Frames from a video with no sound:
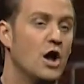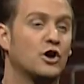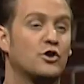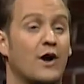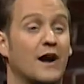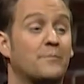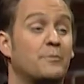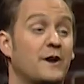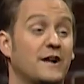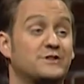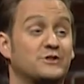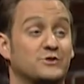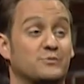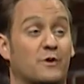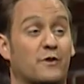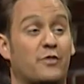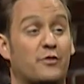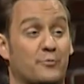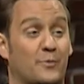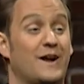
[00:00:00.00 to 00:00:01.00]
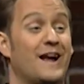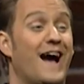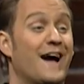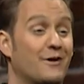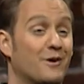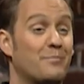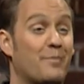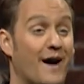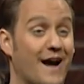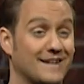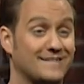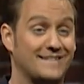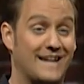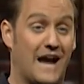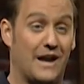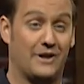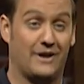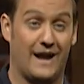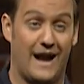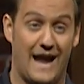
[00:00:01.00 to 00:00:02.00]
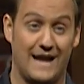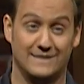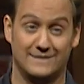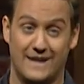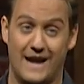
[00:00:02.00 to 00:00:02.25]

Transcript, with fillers: Correct predictions worth 300 bucks now, you guys.